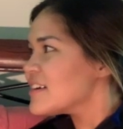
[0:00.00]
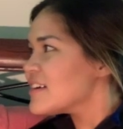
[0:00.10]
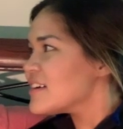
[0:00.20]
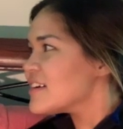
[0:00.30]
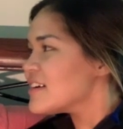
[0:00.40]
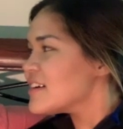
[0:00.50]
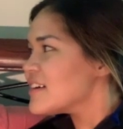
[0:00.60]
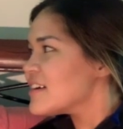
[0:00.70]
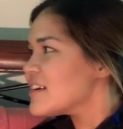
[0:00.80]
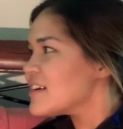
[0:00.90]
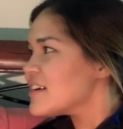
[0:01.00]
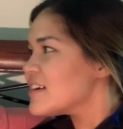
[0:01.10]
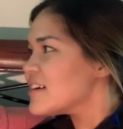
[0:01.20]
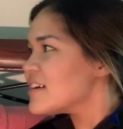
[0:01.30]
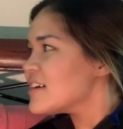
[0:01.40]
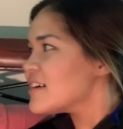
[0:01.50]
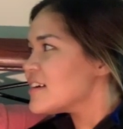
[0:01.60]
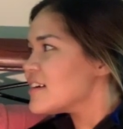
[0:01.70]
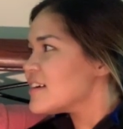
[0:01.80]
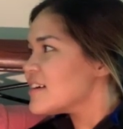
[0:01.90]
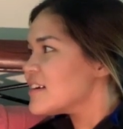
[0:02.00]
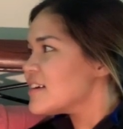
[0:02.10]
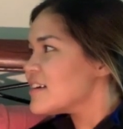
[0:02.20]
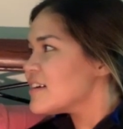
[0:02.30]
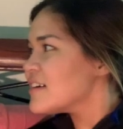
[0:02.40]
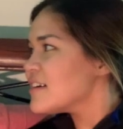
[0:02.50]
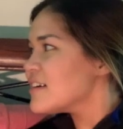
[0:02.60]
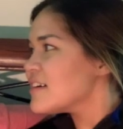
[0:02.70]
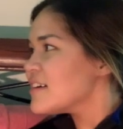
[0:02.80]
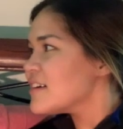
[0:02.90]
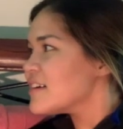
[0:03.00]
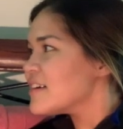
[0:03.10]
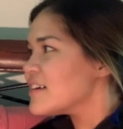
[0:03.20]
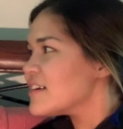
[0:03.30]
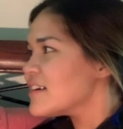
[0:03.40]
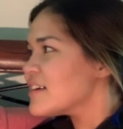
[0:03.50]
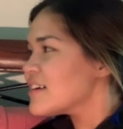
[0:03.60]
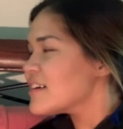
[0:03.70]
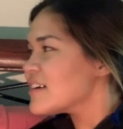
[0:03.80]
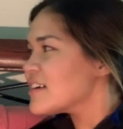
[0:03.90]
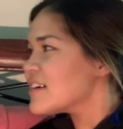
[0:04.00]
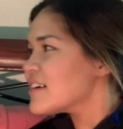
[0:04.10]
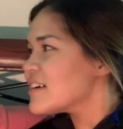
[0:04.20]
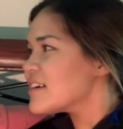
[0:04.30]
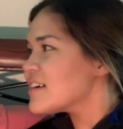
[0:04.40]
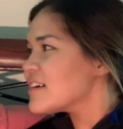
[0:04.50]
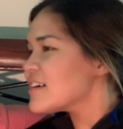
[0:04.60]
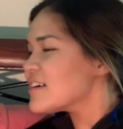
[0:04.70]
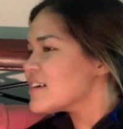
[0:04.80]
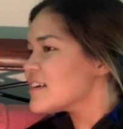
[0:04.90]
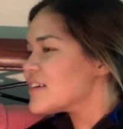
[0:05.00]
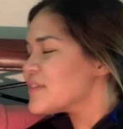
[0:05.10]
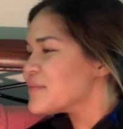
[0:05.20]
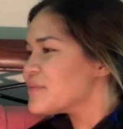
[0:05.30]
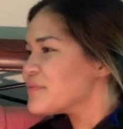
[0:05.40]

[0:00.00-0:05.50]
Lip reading: (not speaking)